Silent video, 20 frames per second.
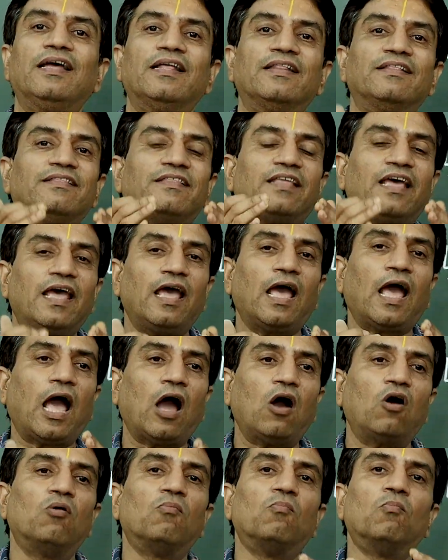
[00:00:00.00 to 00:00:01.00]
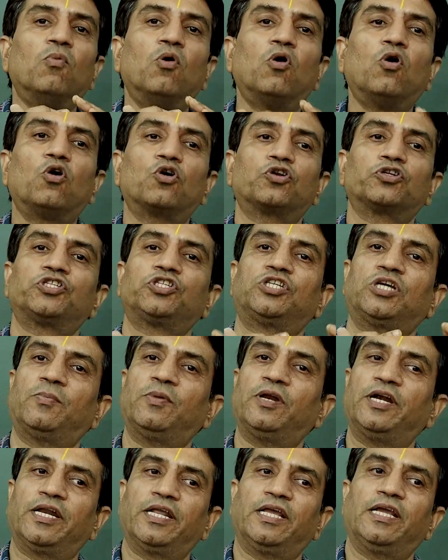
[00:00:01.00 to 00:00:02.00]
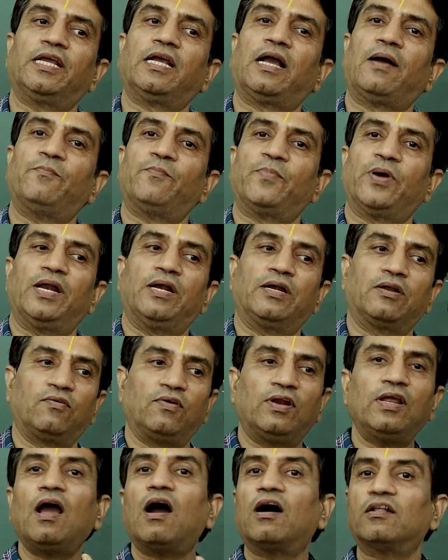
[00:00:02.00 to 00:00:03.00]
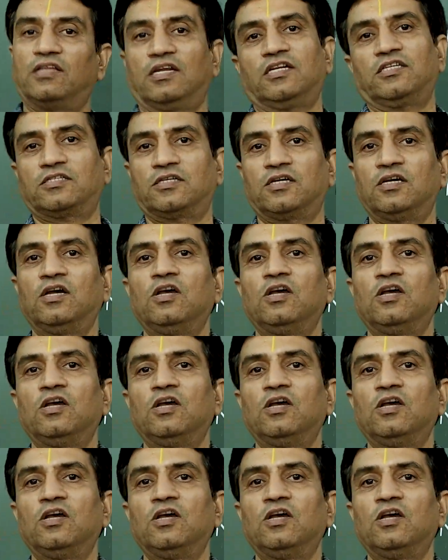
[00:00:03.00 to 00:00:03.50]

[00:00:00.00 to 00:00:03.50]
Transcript: They have more stability comparatively others.